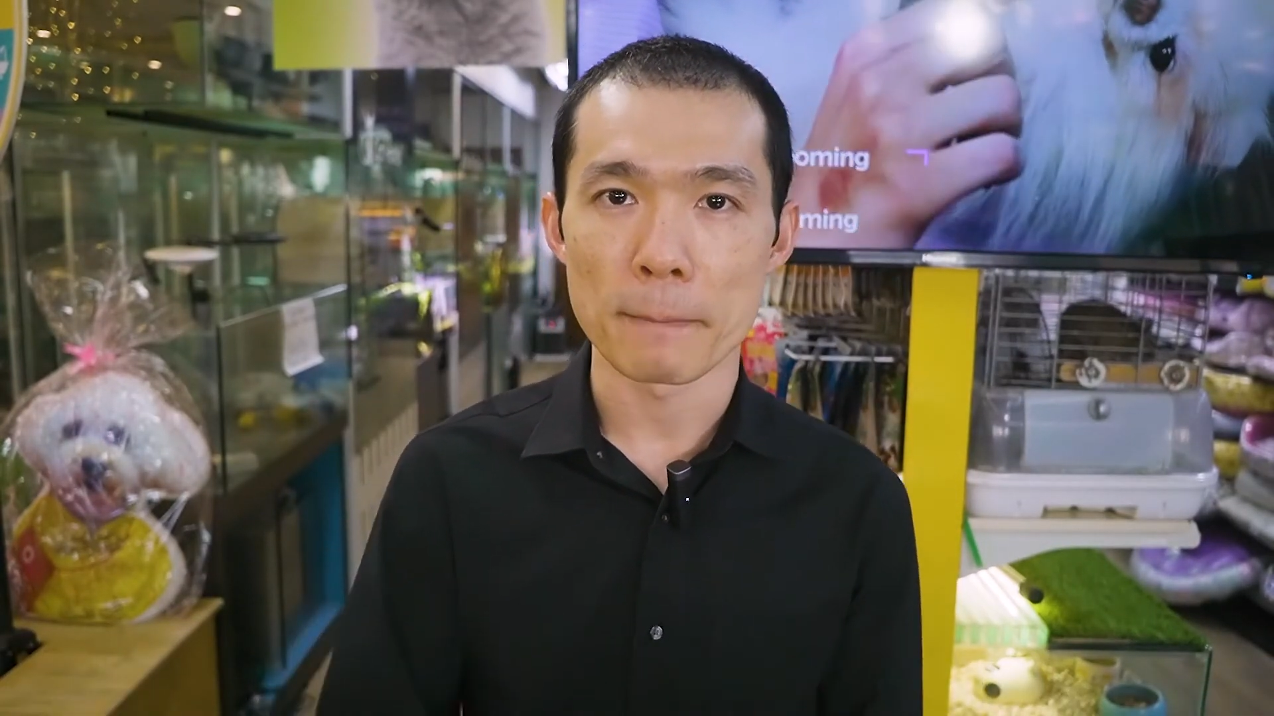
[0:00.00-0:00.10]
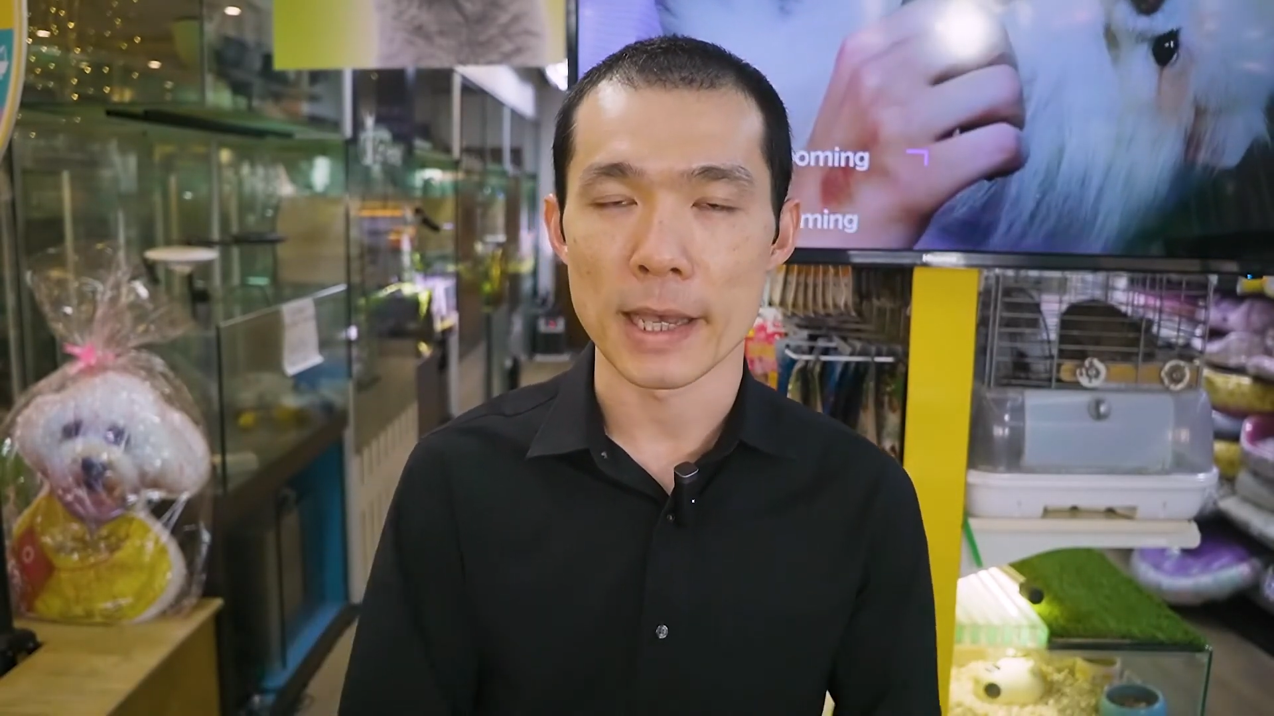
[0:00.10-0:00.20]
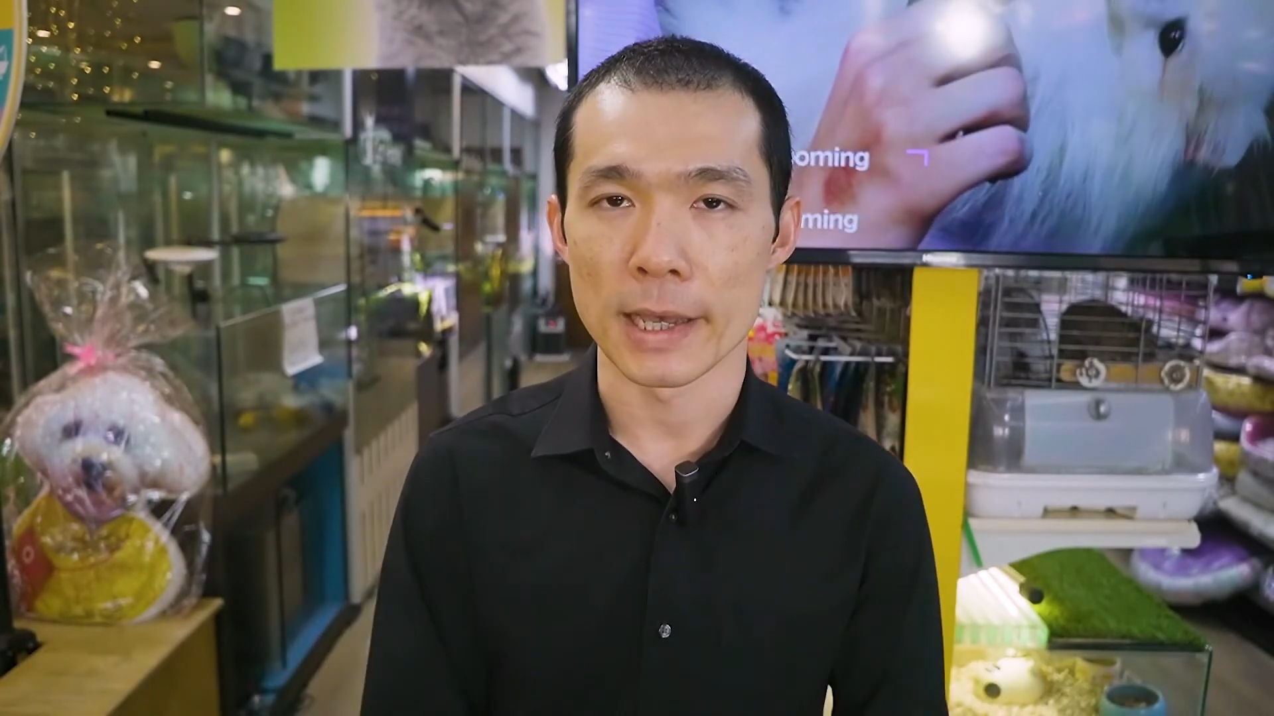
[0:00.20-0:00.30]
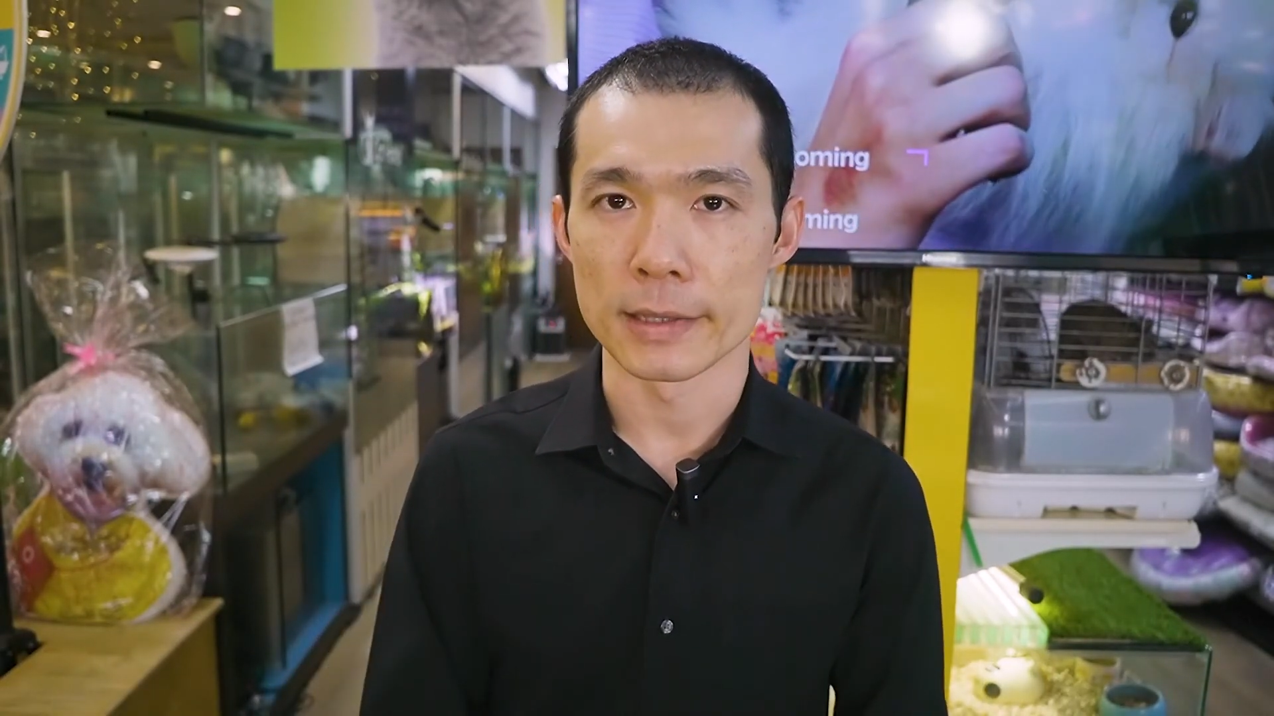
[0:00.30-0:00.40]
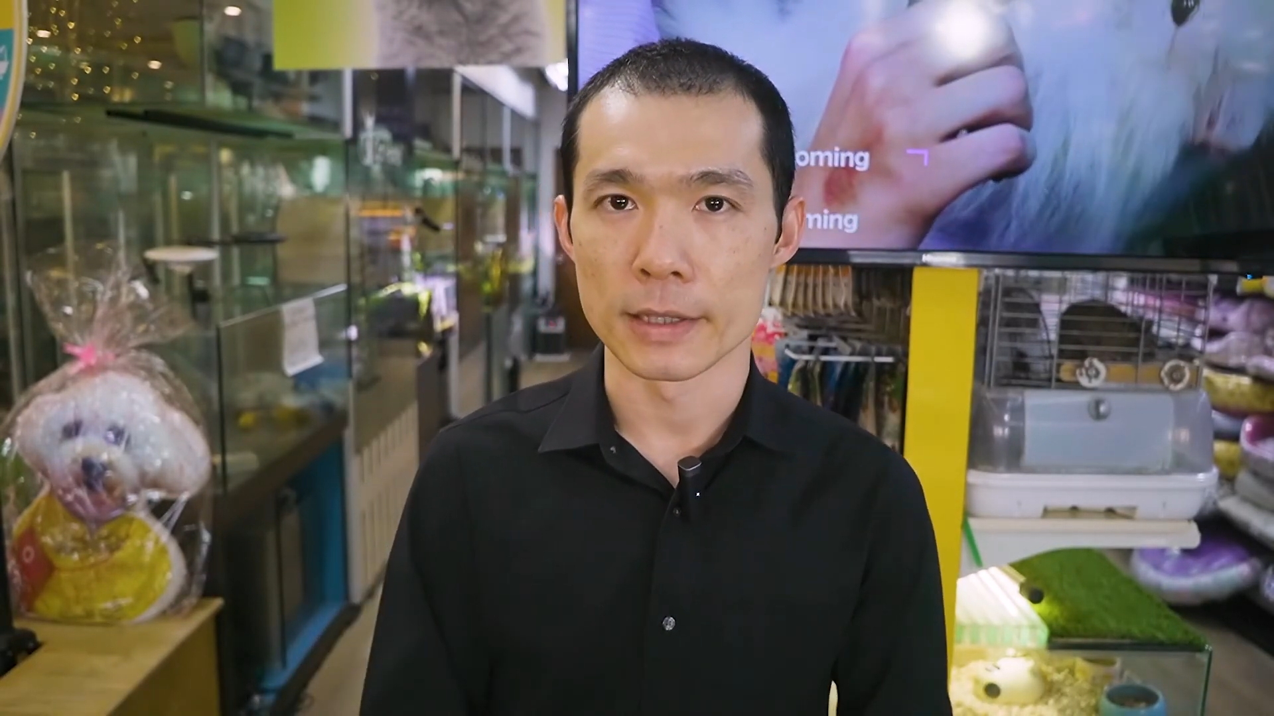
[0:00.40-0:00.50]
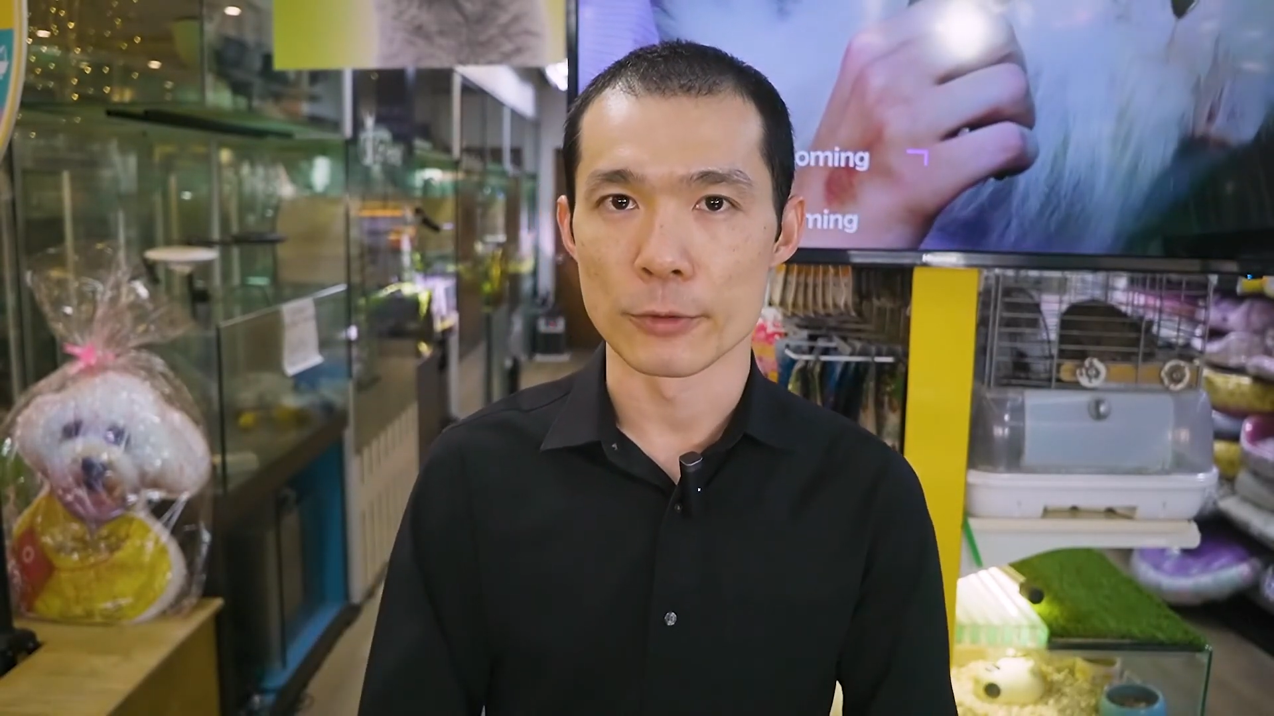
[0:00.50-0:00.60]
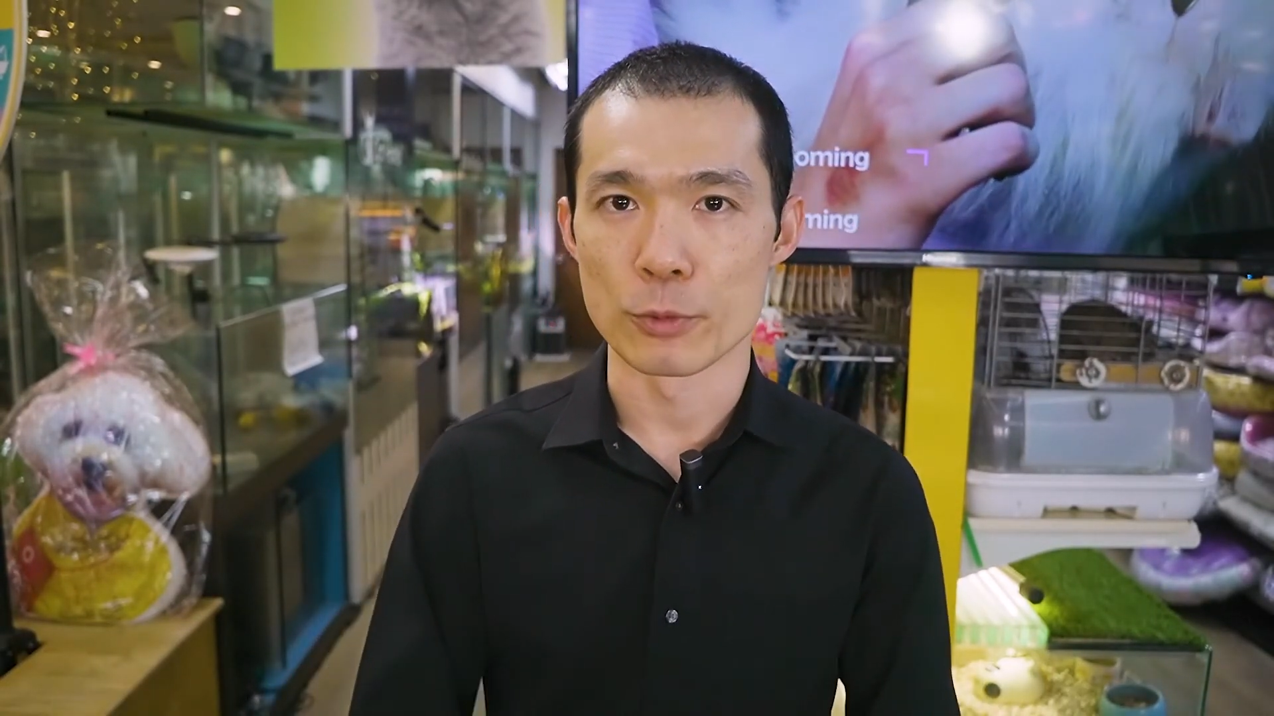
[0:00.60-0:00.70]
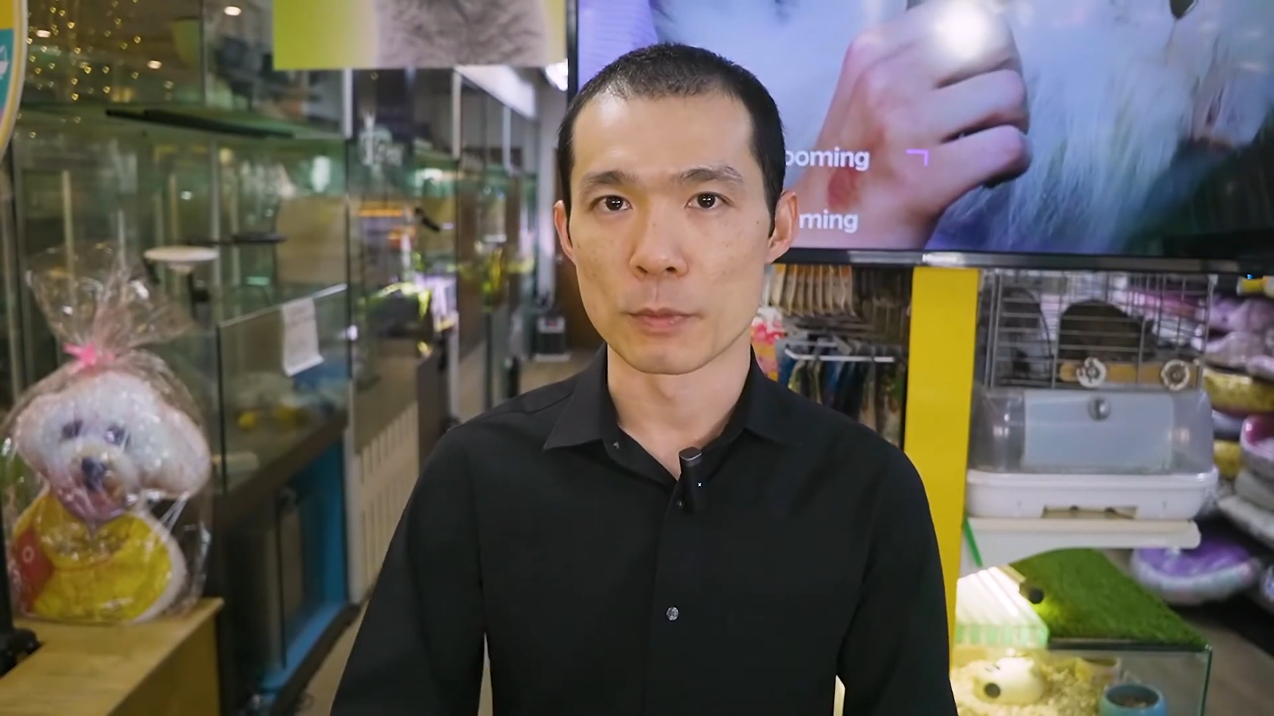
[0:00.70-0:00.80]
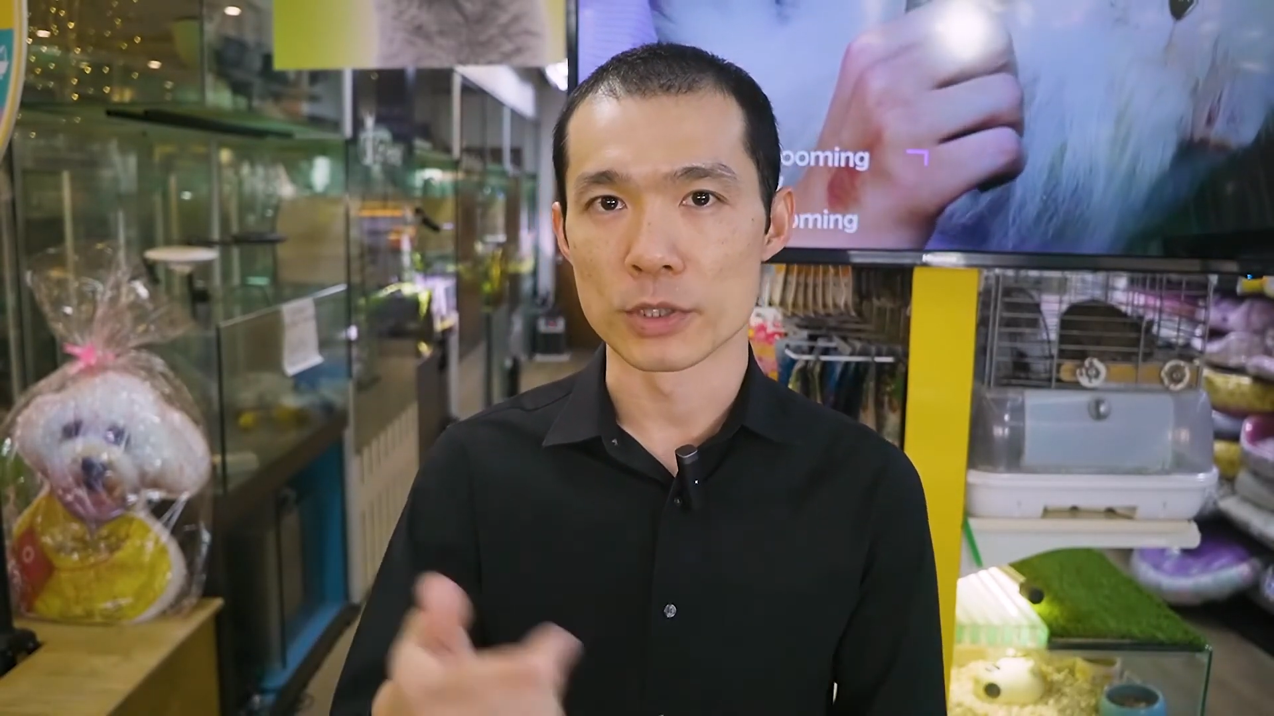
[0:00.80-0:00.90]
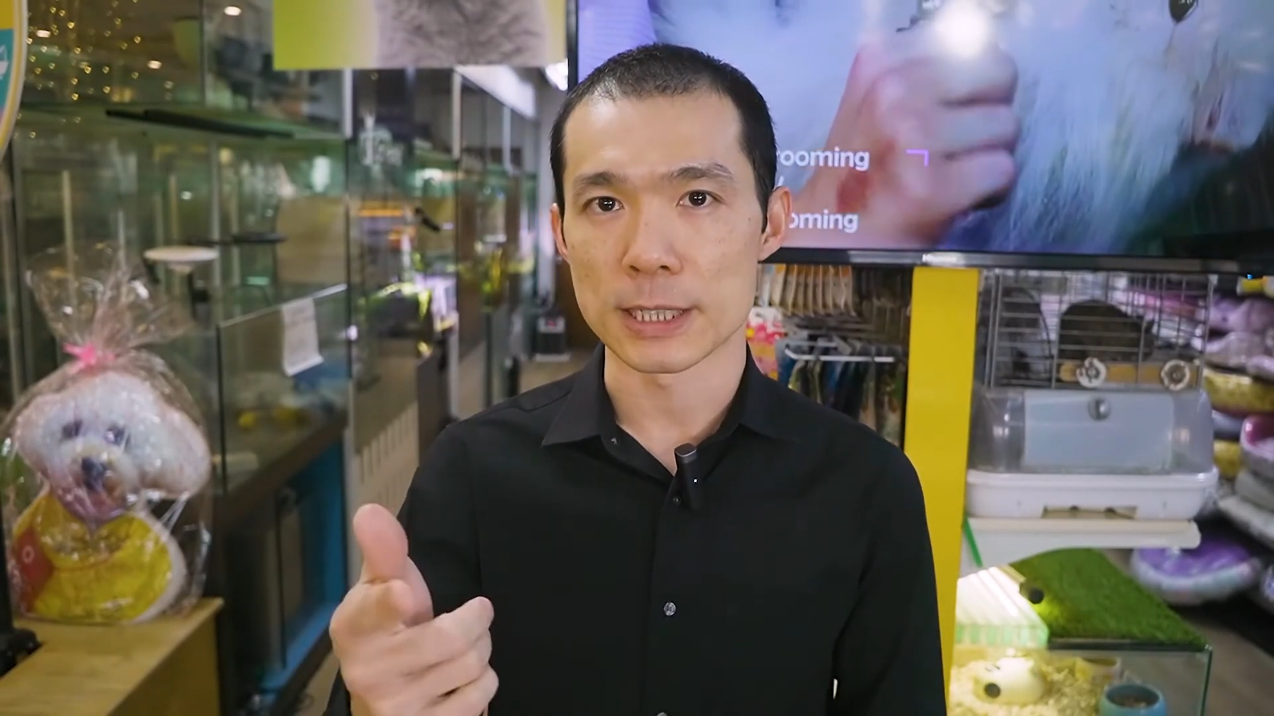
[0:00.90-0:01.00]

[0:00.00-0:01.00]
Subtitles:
and remember to